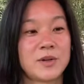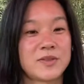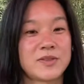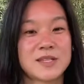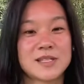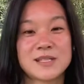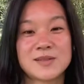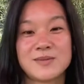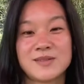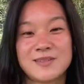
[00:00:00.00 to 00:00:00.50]
what
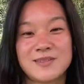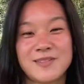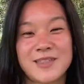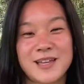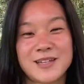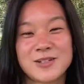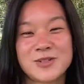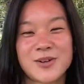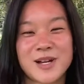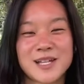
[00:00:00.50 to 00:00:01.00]
this
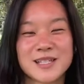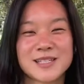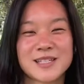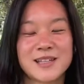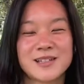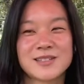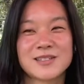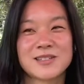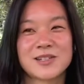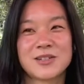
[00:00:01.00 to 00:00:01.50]
then
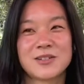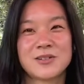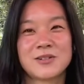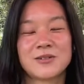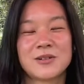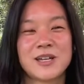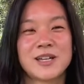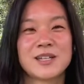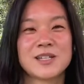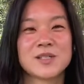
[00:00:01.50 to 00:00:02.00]
translates
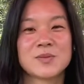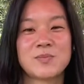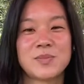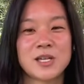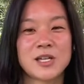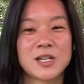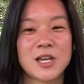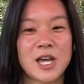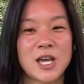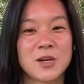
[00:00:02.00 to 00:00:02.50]
to is
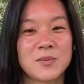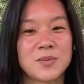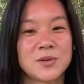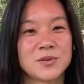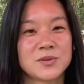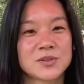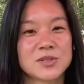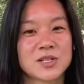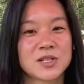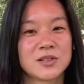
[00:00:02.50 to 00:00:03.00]
being
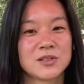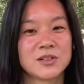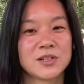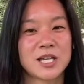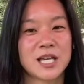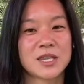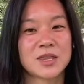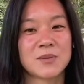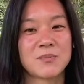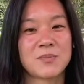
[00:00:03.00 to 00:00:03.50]
able to
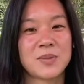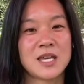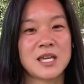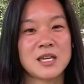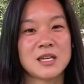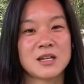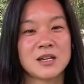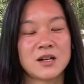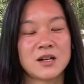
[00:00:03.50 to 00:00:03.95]
look at the peak